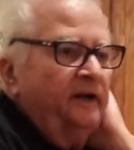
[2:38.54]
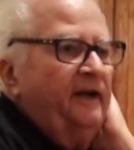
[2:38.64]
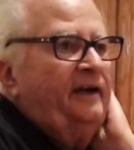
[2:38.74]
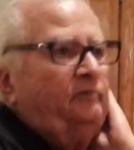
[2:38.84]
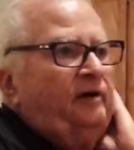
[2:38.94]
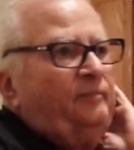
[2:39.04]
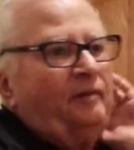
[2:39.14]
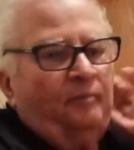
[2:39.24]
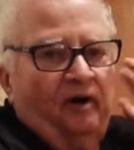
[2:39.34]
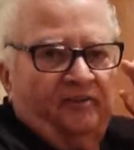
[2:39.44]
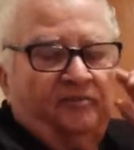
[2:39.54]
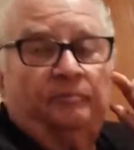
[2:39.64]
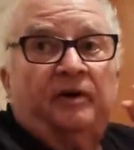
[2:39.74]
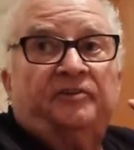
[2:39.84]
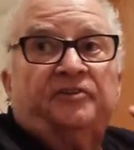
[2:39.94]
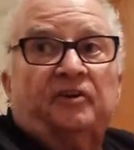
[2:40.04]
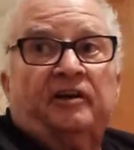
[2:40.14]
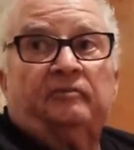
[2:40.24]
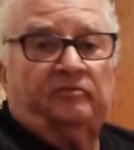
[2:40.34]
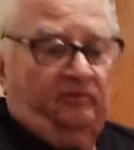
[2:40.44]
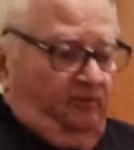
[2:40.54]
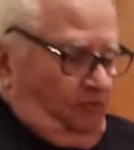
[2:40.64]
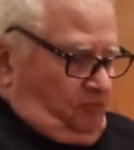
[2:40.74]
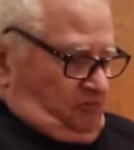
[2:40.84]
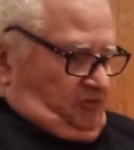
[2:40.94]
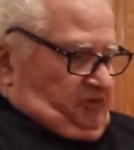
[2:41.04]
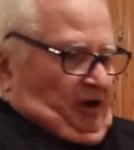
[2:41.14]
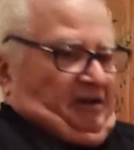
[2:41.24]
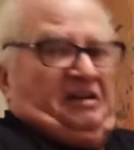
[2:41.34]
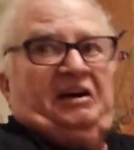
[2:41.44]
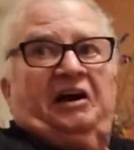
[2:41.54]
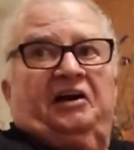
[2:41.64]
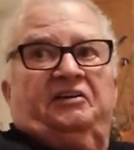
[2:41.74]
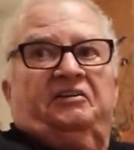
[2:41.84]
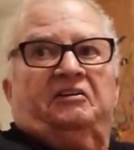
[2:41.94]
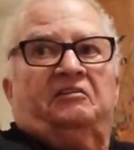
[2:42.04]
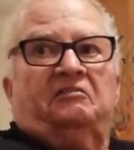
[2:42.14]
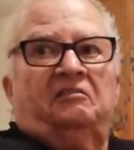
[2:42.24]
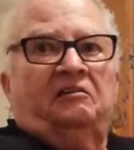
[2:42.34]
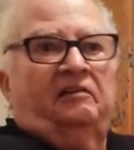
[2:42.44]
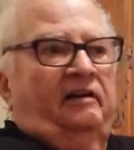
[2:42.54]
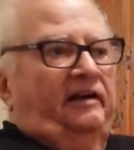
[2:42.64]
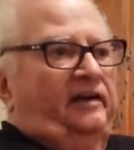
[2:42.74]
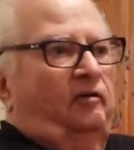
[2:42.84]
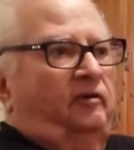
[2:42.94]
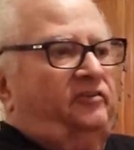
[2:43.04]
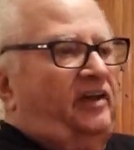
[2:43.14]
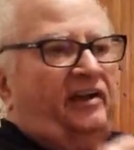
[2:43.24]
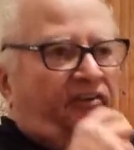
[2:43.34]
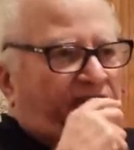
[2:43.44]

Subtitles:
Anyway, my boss, Bud Schilling, was a little stocky guy, you know, and he always had a